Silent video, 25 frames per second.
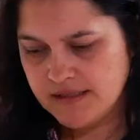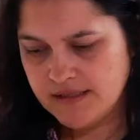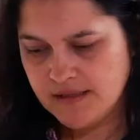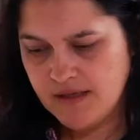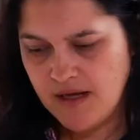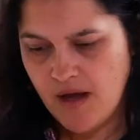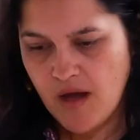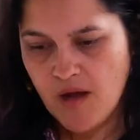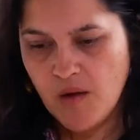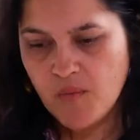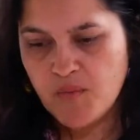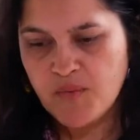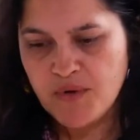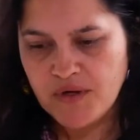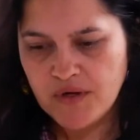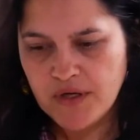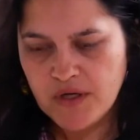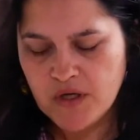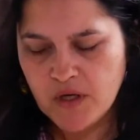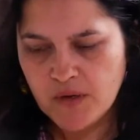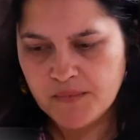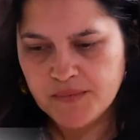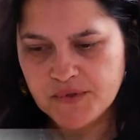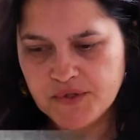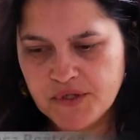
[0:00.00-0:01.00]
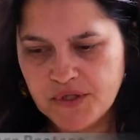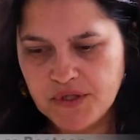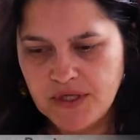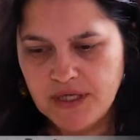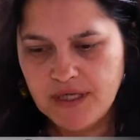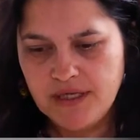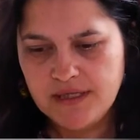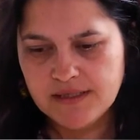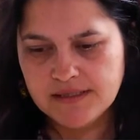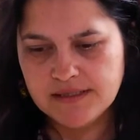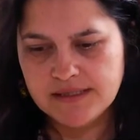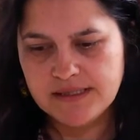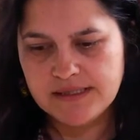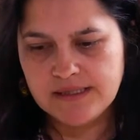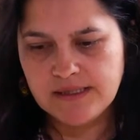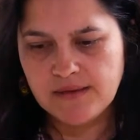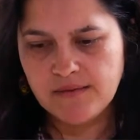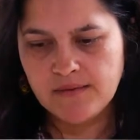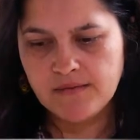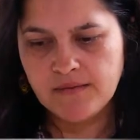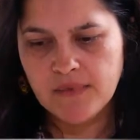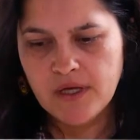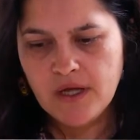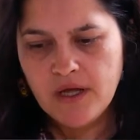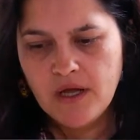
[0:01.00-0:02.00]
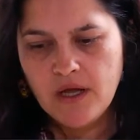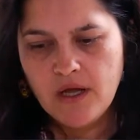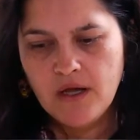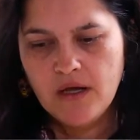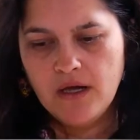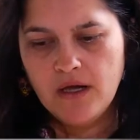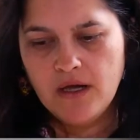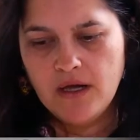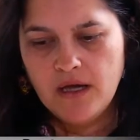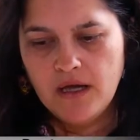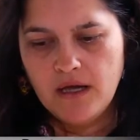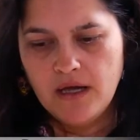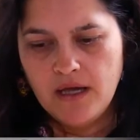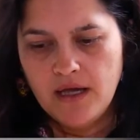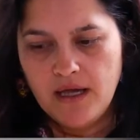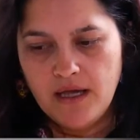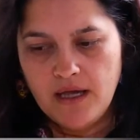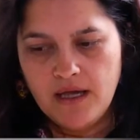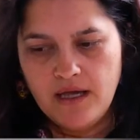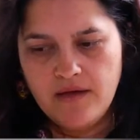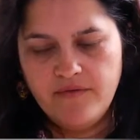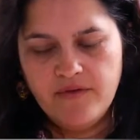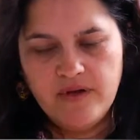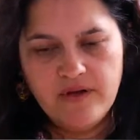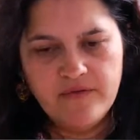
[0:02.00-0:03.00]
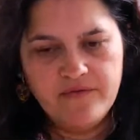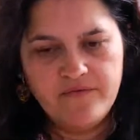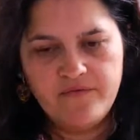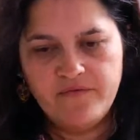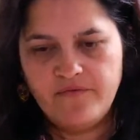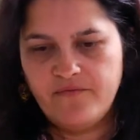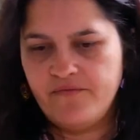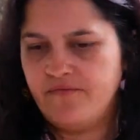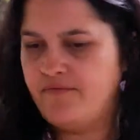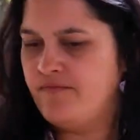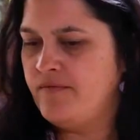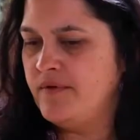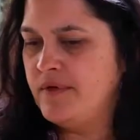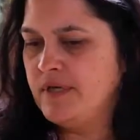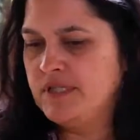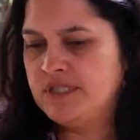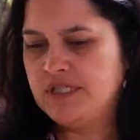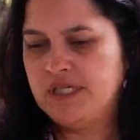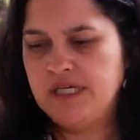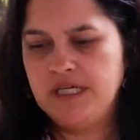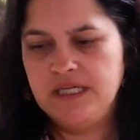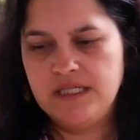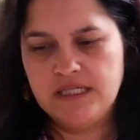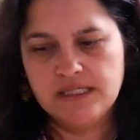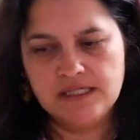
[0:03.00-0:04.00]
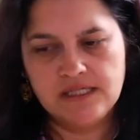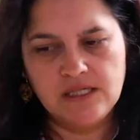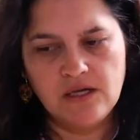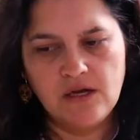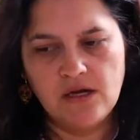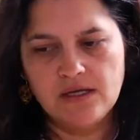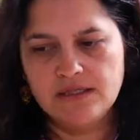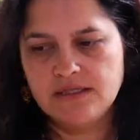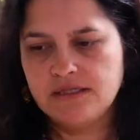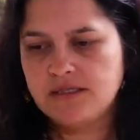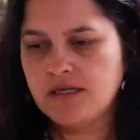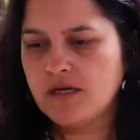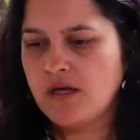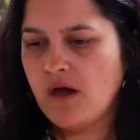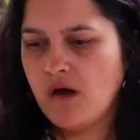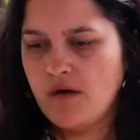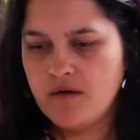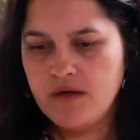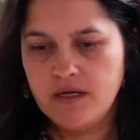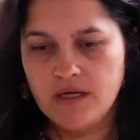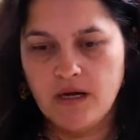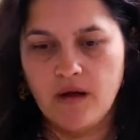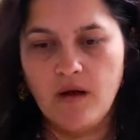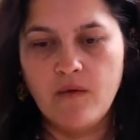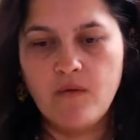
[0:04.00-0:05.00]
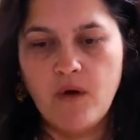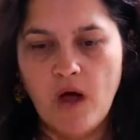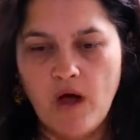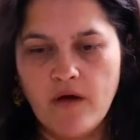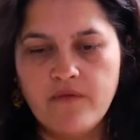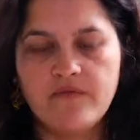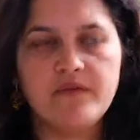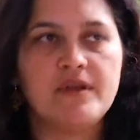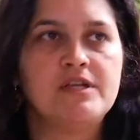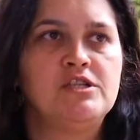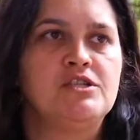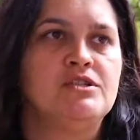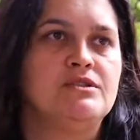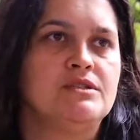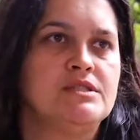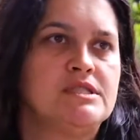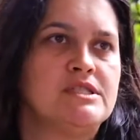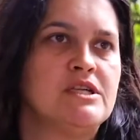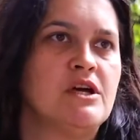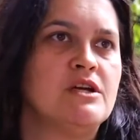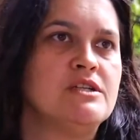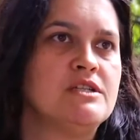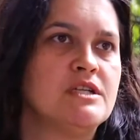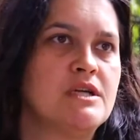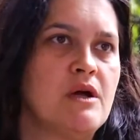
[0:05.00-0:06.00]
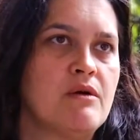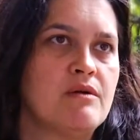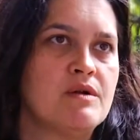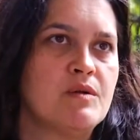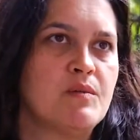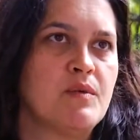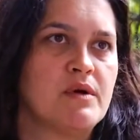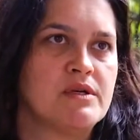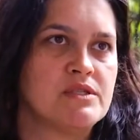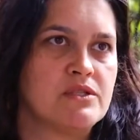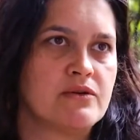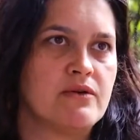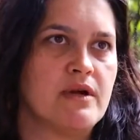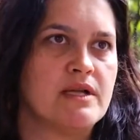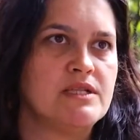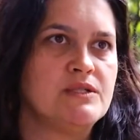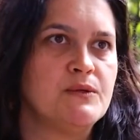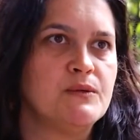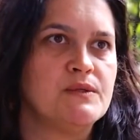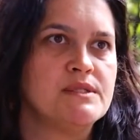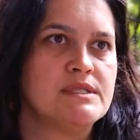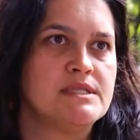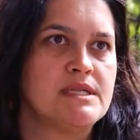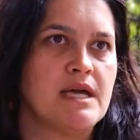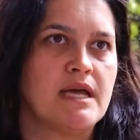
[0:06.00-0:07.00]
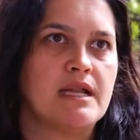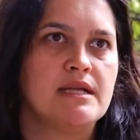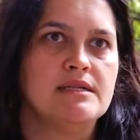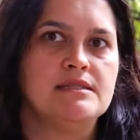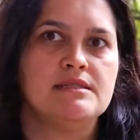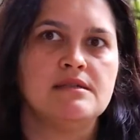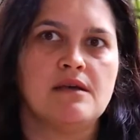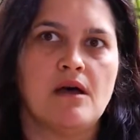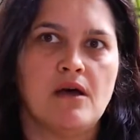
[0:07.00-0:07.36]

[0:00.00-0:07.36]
it's a brilliant opportunity because even if she decides to go, hopefully she'll decide to go into postgraduate studies